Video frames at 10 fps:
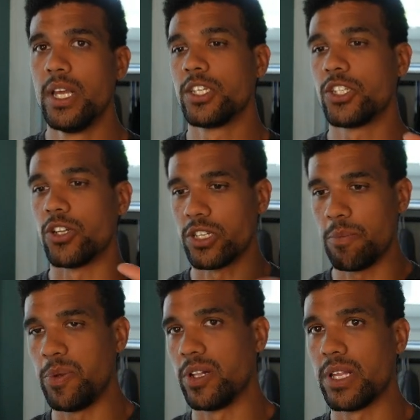Start to
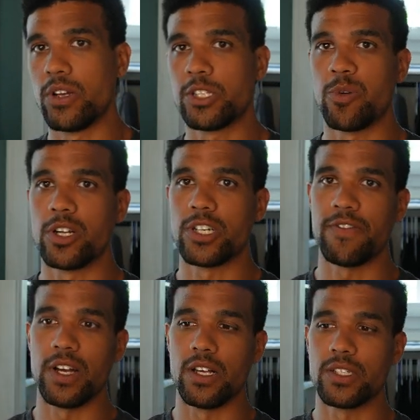build out its project
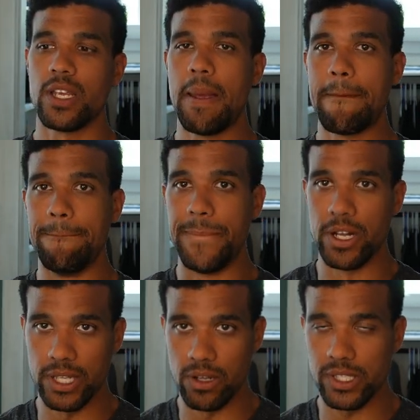files,
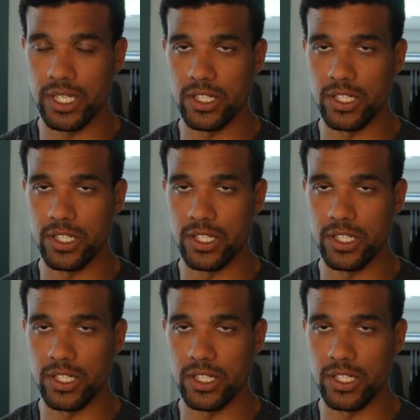build out its